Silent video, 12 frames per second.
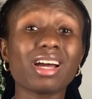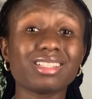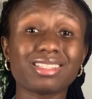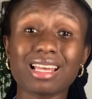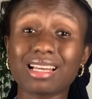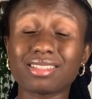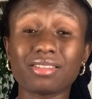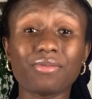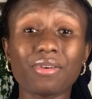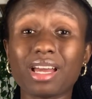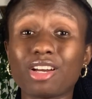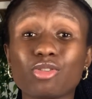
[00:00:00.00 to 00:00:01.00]

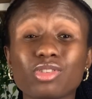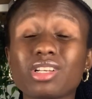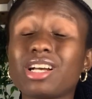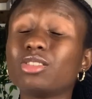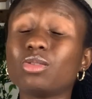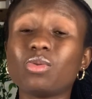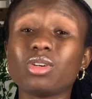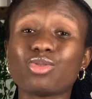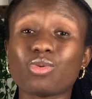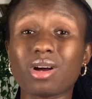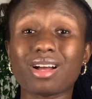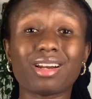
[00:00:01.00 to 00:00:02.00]
taxify, because I don't want
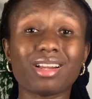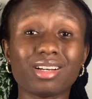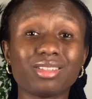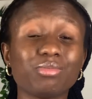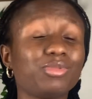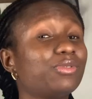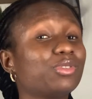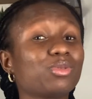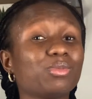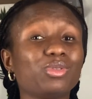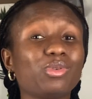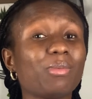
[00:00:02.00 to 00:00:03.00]
wahala before
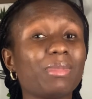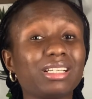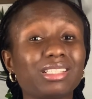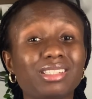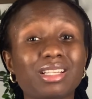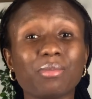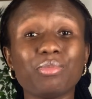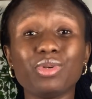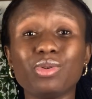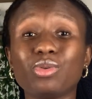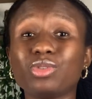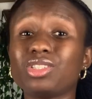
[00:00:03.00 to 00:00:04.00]
somebody will come and kidnap me
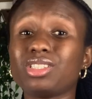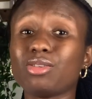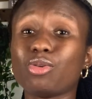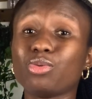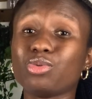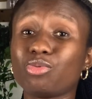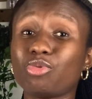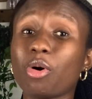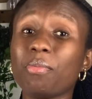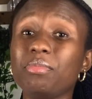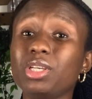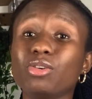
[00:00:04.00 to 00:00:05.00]
or cheat or
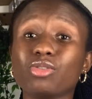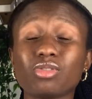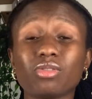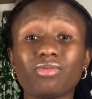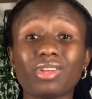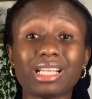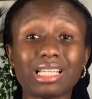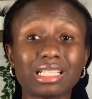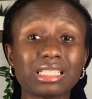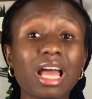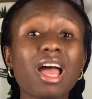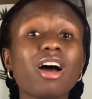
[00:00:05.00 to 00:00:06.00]
rob me or stuff like that.
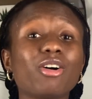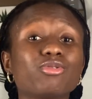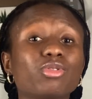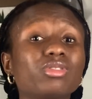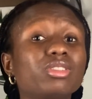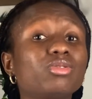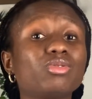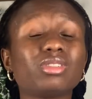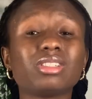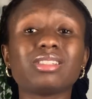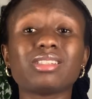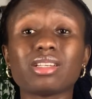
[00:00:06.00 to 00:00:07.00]
I was always
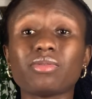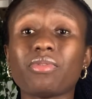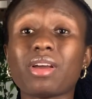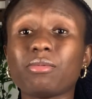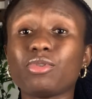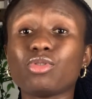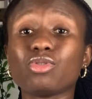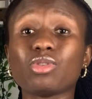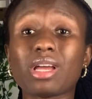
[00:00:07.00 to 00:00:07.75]
using taxify because